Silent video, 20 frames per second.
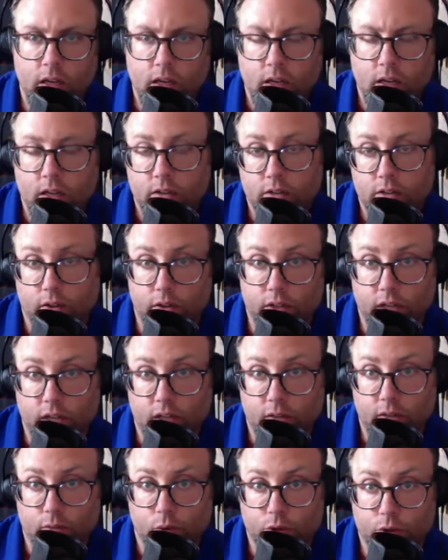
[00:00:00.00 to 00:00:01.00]
Southern
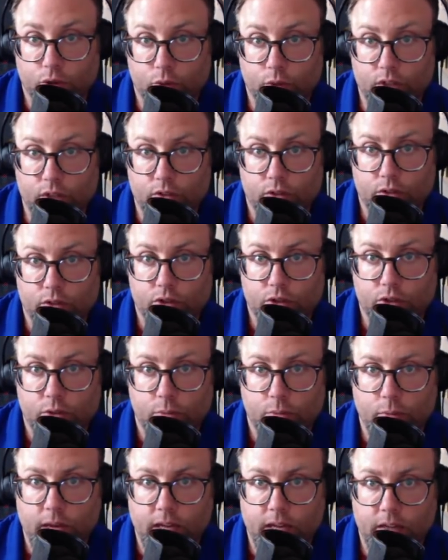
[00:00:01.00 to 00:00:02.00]
California Research
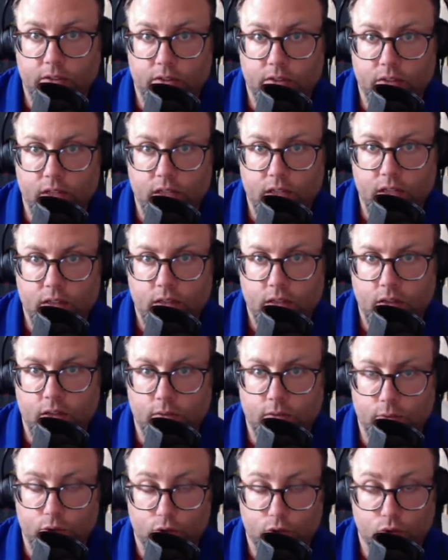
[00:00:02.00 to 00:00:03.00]
Magazine,
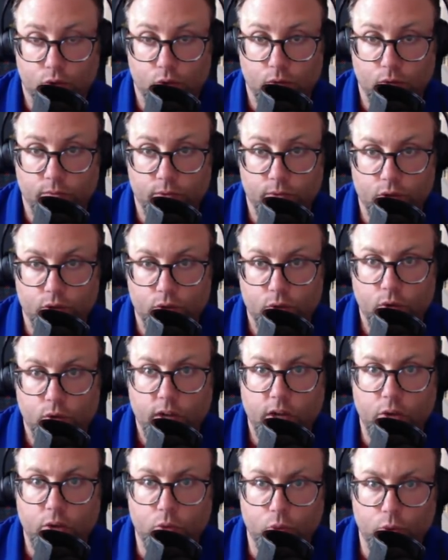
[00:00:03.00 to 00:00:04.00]
Fraternal Review,
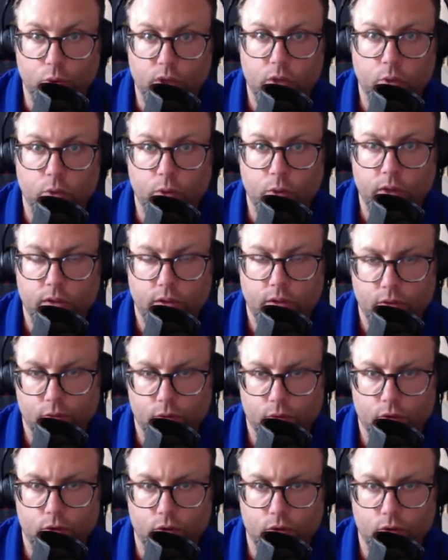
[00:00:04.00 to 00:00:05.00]
and we went
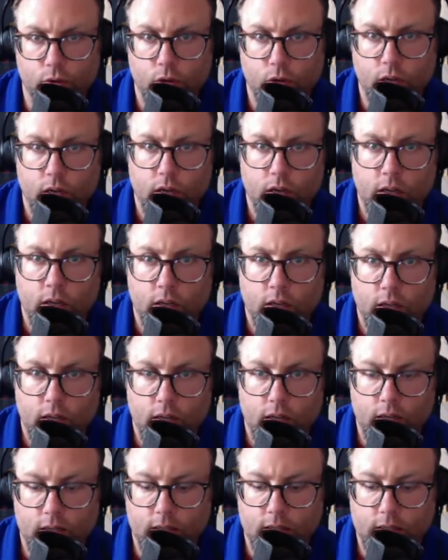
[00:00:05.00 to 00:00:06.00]
through
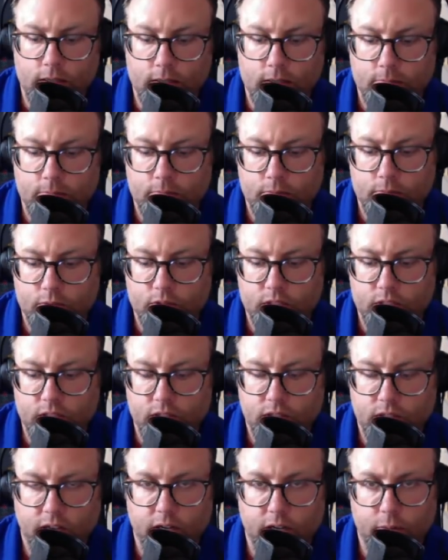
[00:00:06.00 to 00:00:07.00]
uh, the
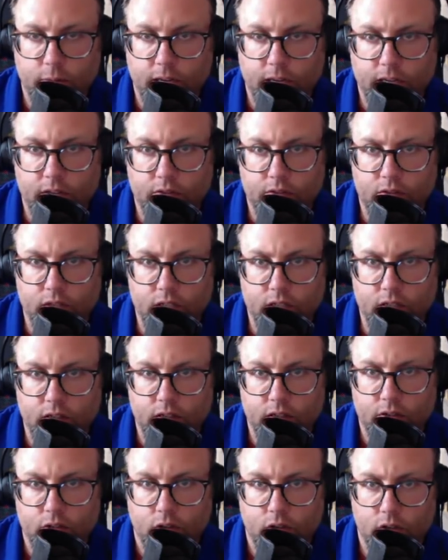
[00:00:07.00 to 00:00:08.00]
entire magazine
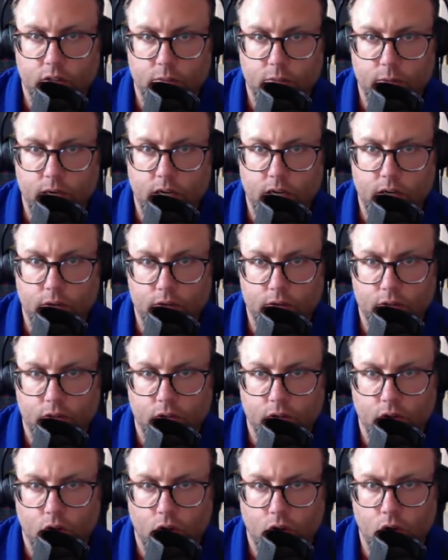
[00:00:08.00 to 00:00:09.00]
and talked about
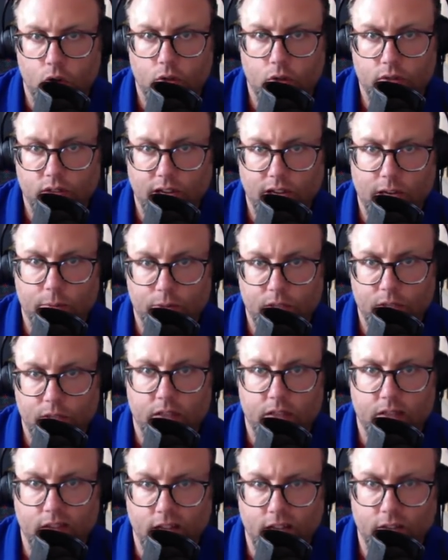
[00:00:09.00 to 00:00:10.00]
all top
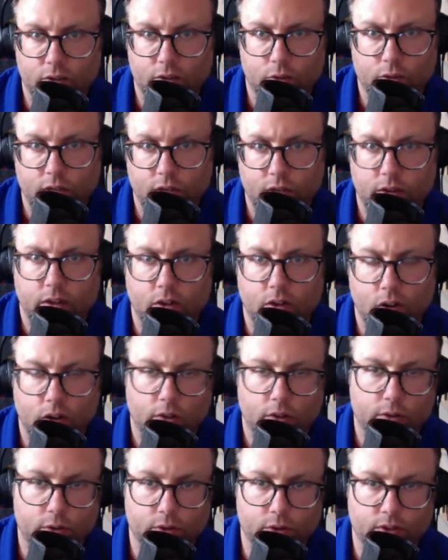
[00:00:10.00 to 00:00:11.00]
10 esoteric
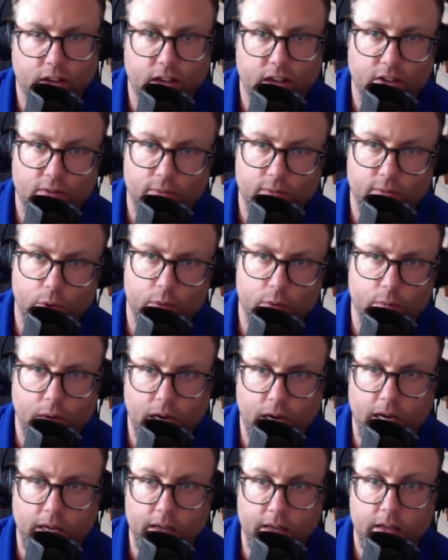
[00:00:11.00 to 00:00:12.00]
authors as voted
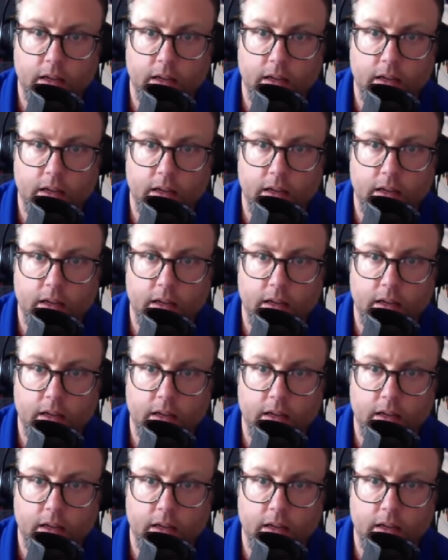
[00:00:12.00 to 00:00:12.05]
by